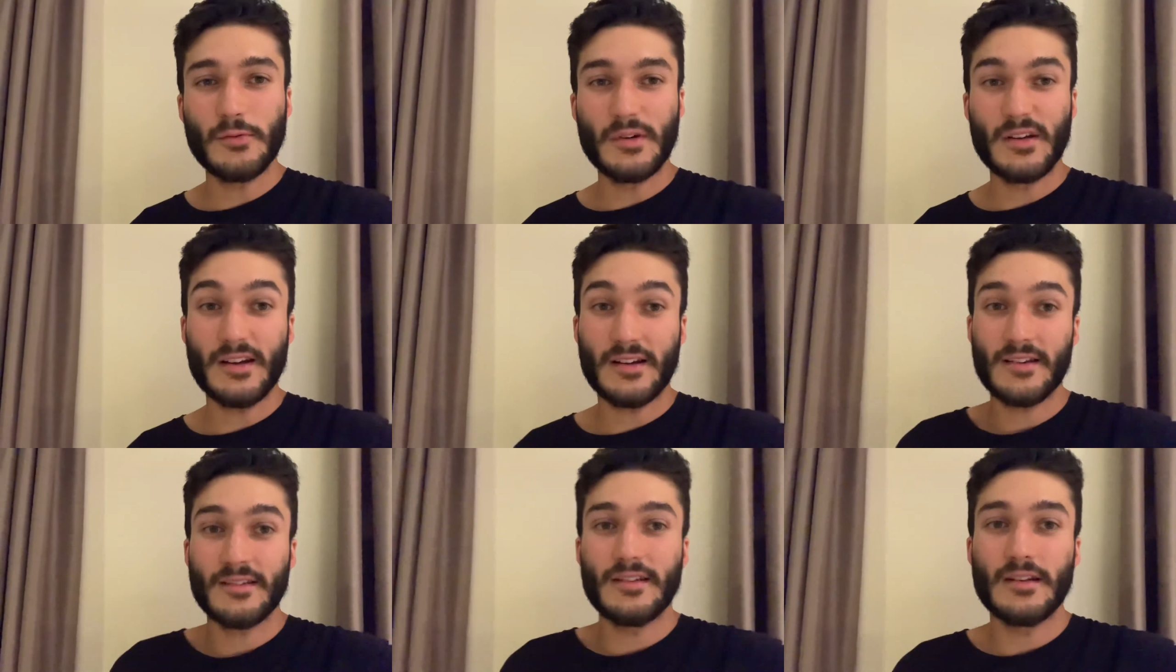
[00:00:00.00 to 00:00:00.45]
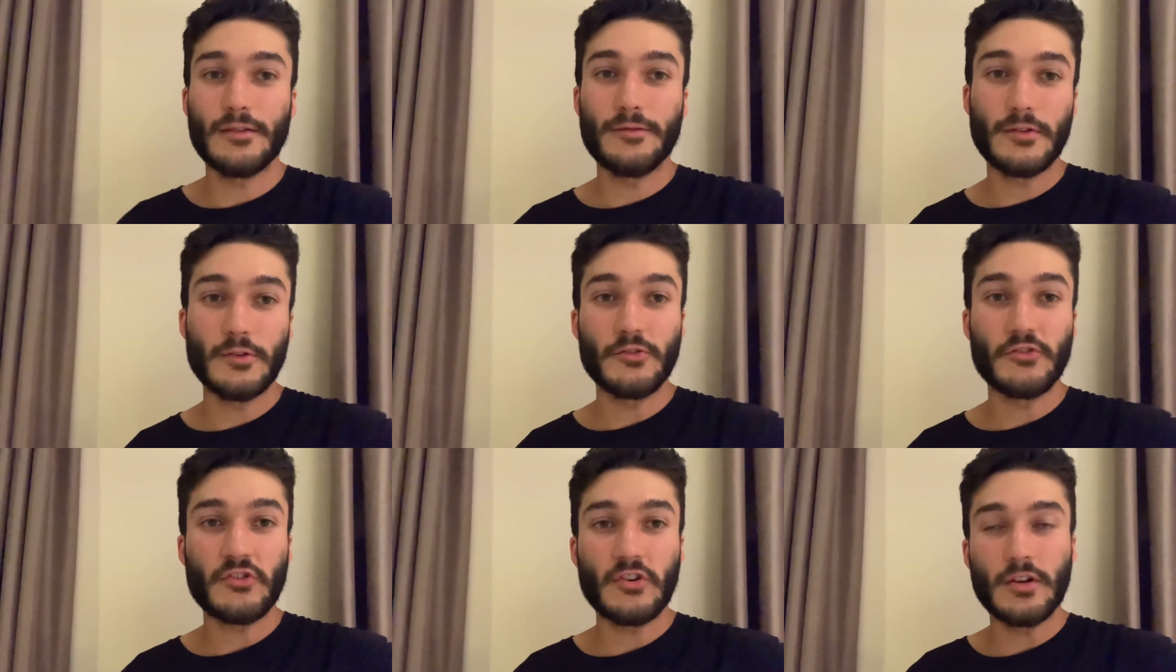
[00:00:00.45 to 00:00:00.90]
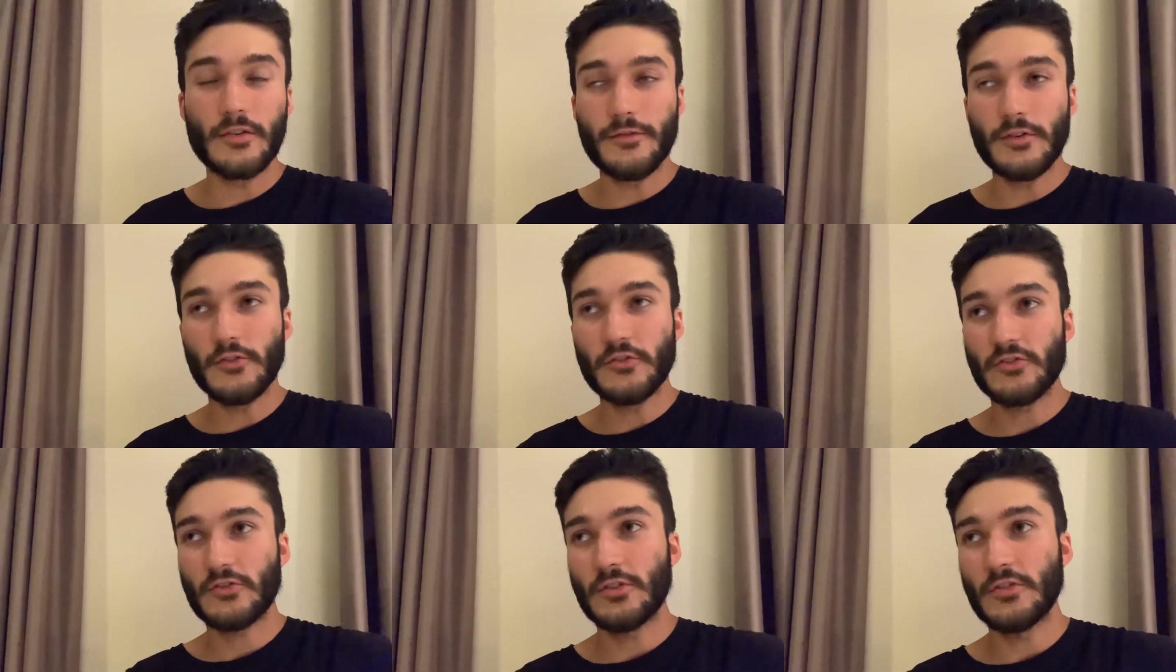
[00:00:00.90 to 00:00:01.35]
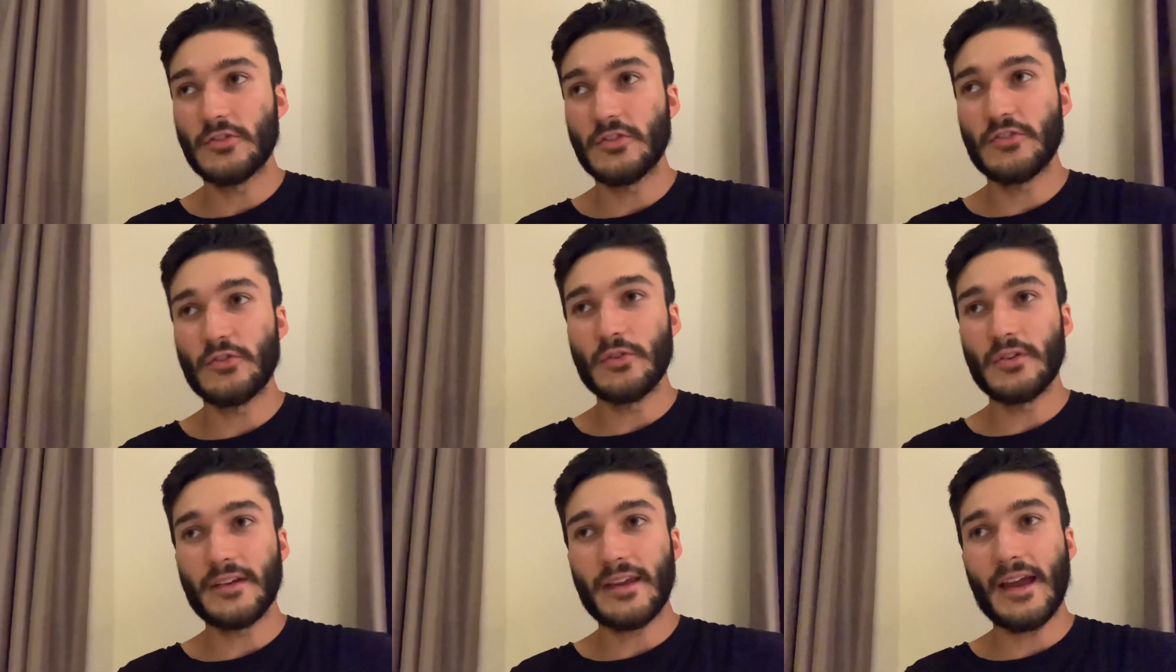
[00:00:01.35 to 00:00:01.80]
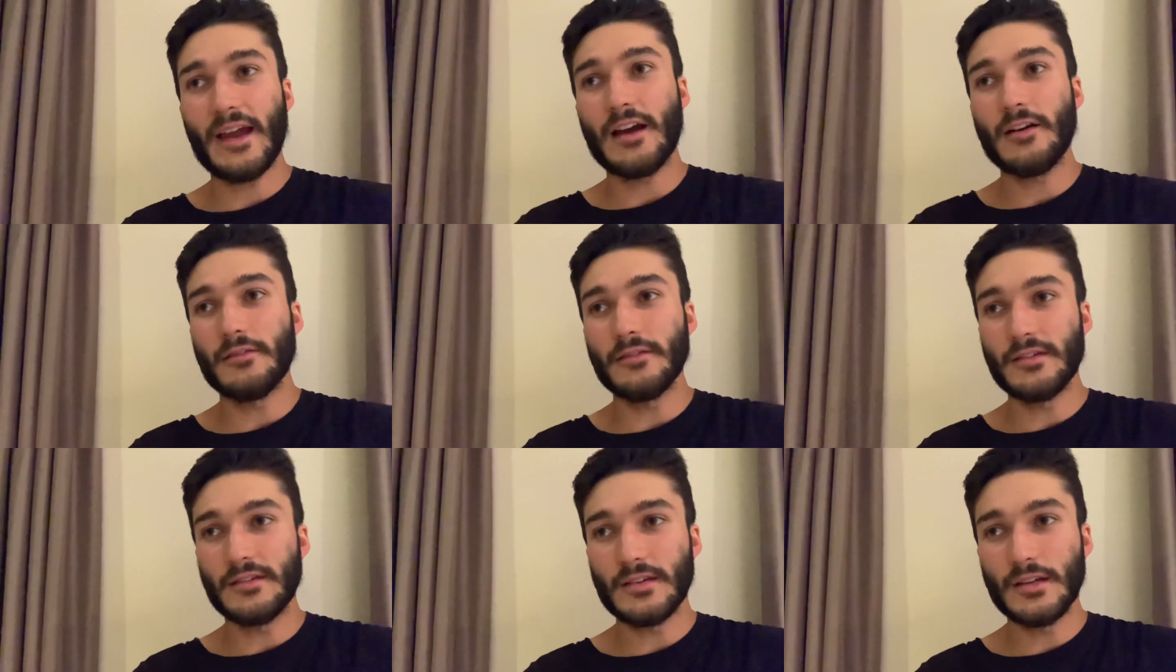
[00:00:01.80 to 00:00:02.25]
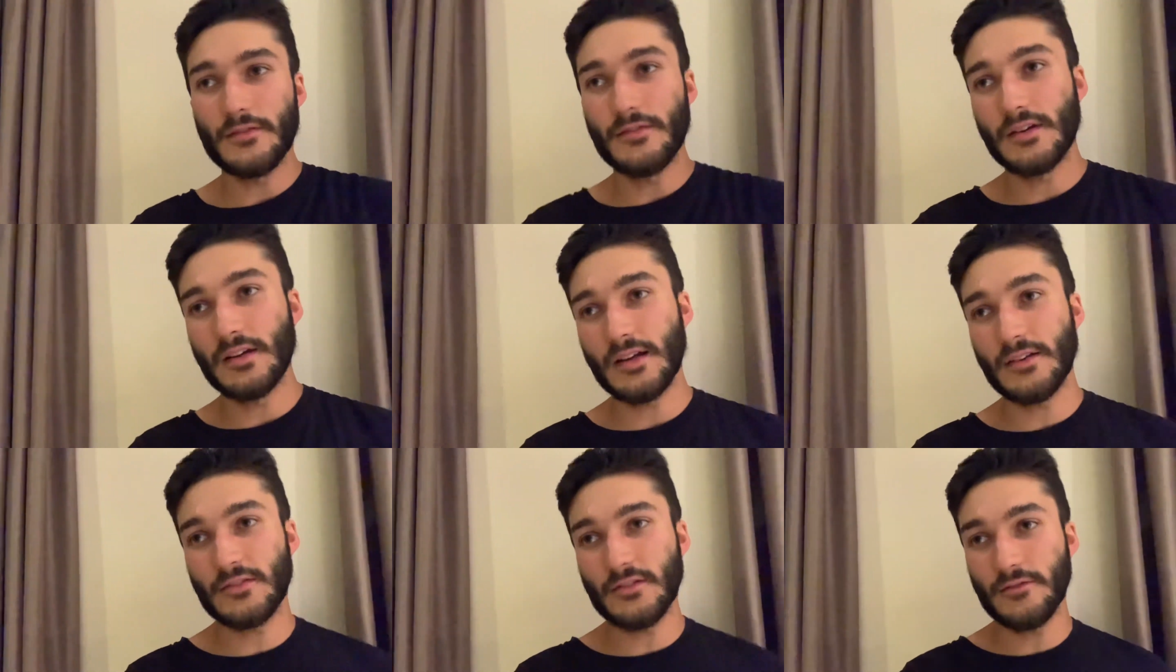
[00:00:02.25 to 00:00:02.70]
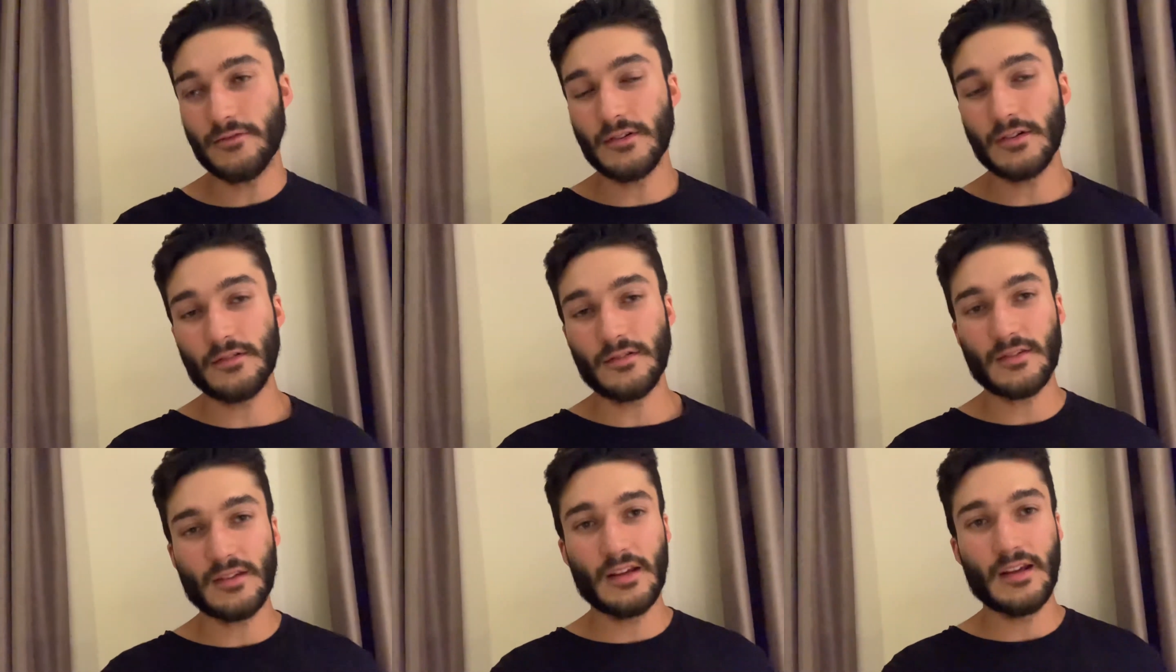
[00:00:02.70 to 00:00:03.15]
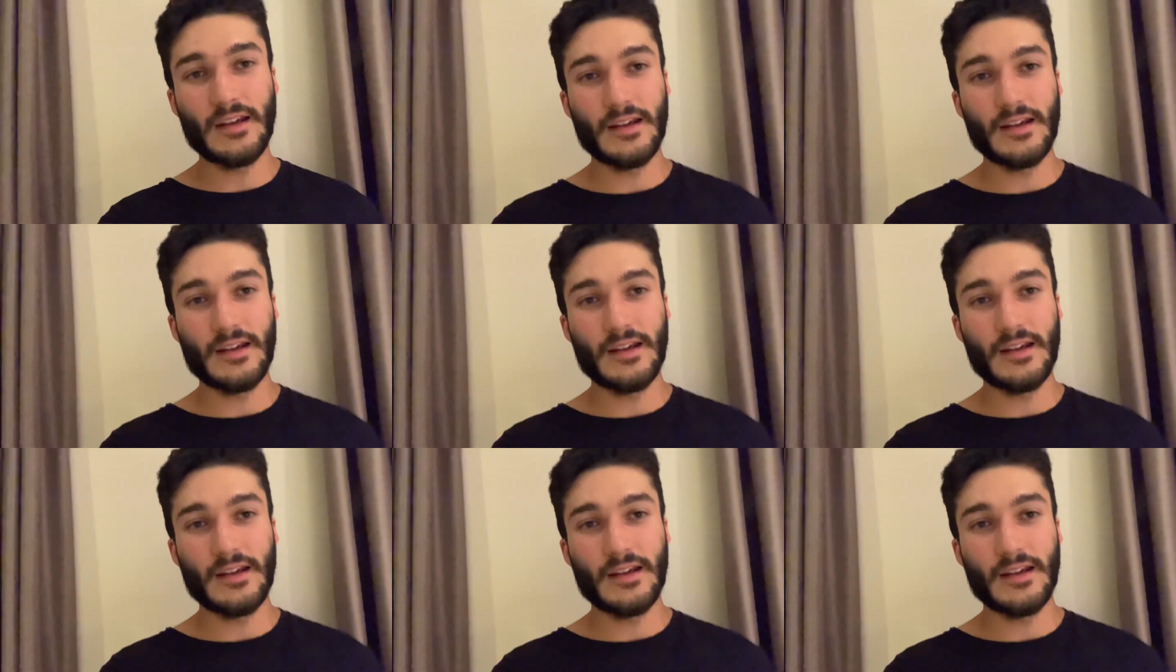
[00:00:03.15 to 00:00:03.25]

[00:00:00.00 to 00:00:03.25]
And like I said, it feels good to sort of get out and stuff, and it actually feels